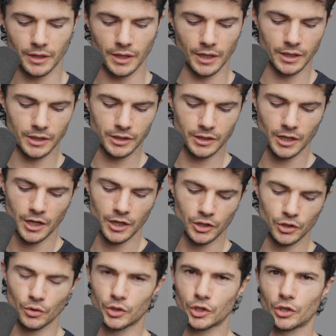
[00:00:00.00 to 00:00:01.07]
this,
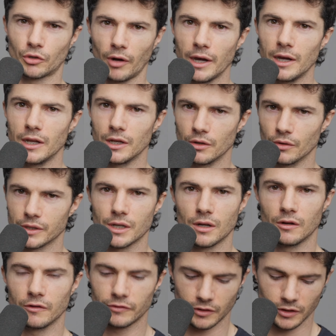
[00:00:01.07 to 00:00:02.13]
you're training
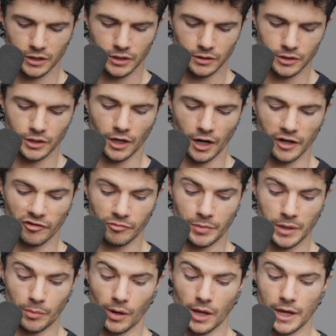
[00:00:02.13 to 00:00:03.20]
yourself to kind of be
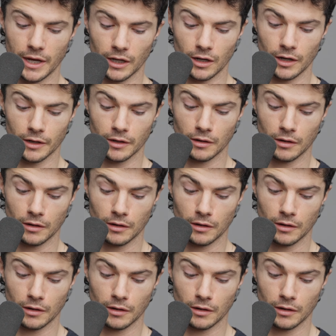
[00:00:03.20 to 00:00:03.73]
playing like...